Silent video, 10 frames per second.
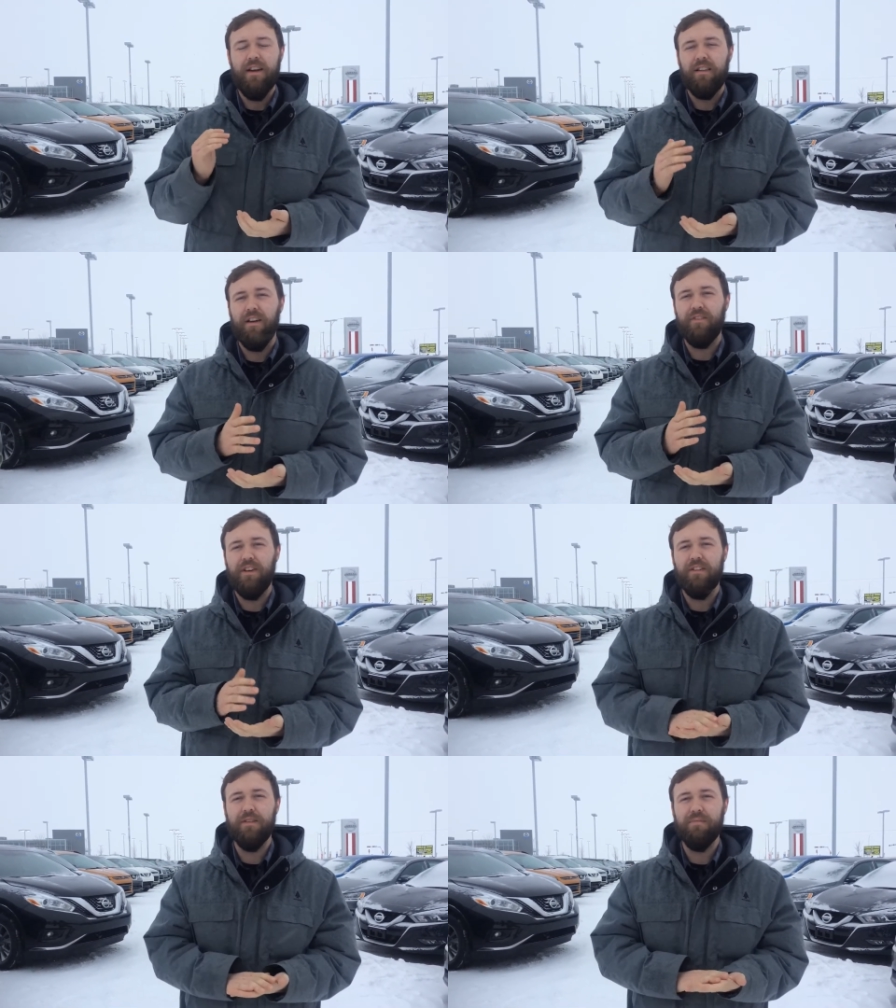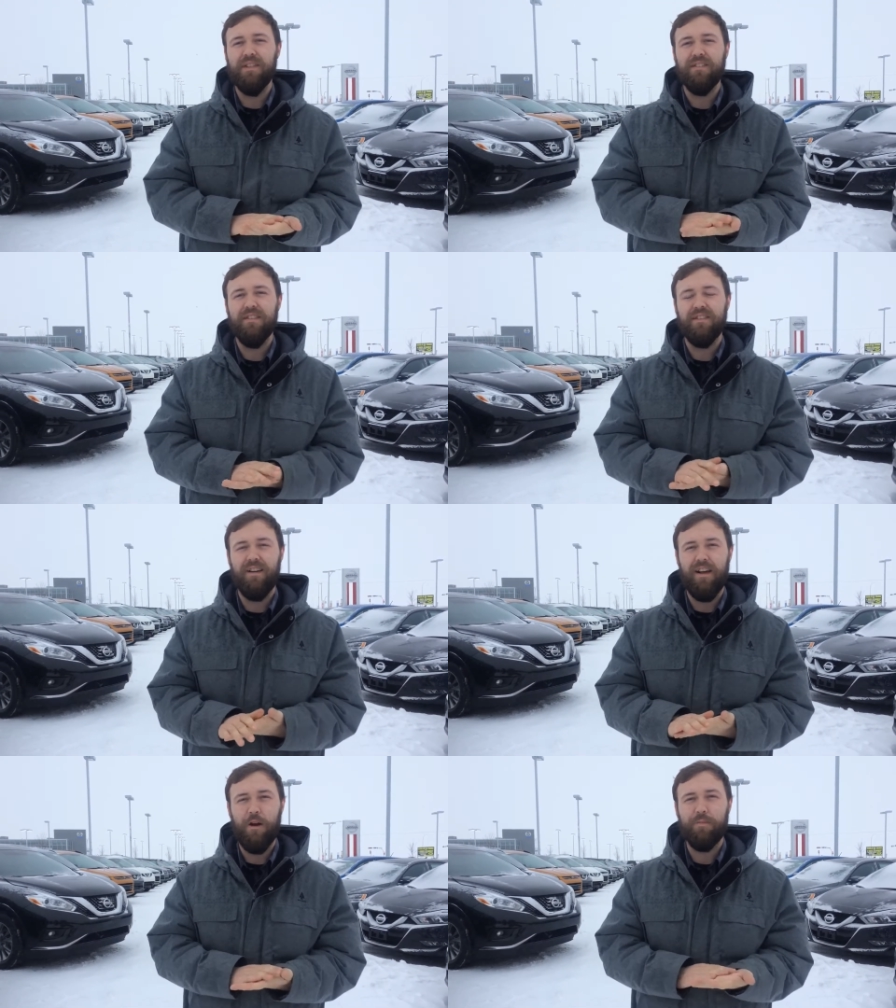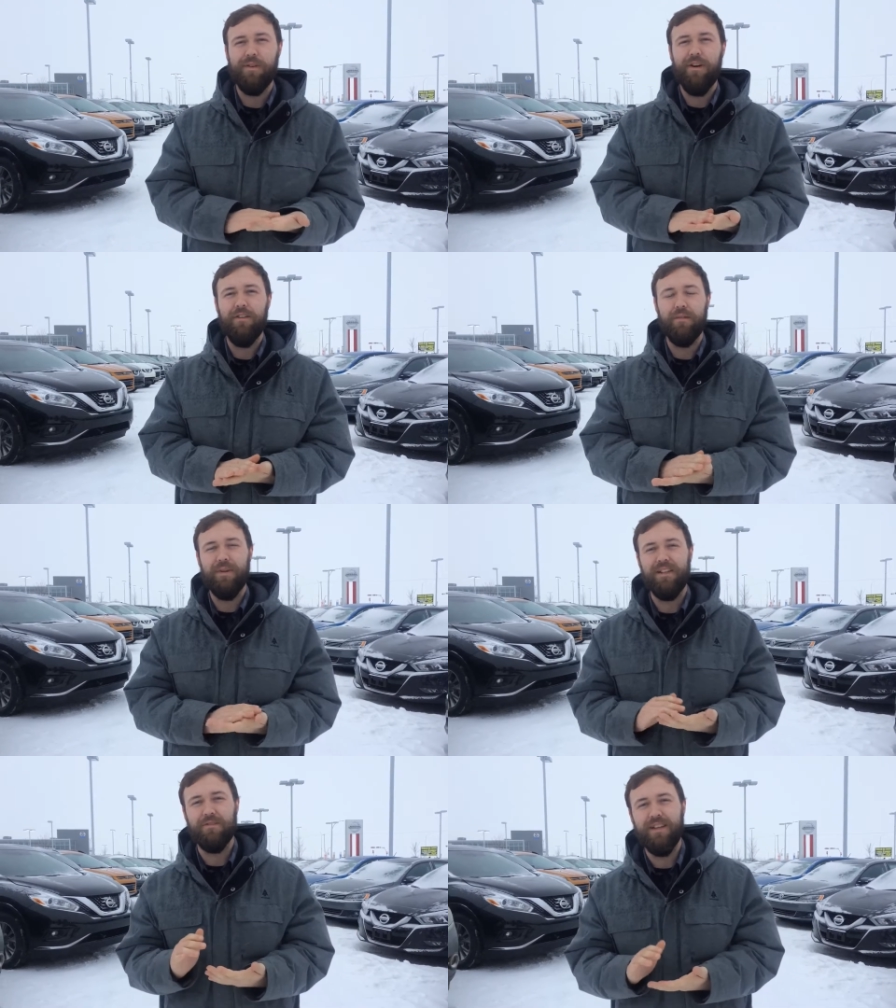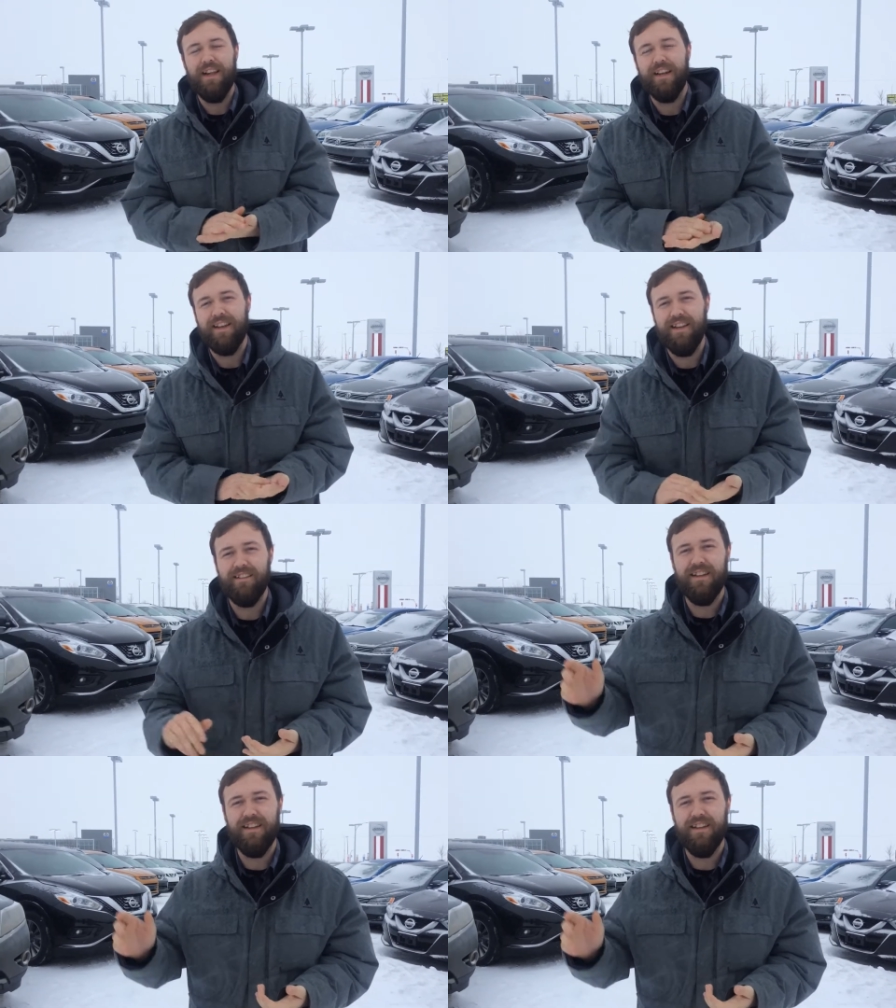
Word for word: Love to earn your business. I'll help you out the best way that I can.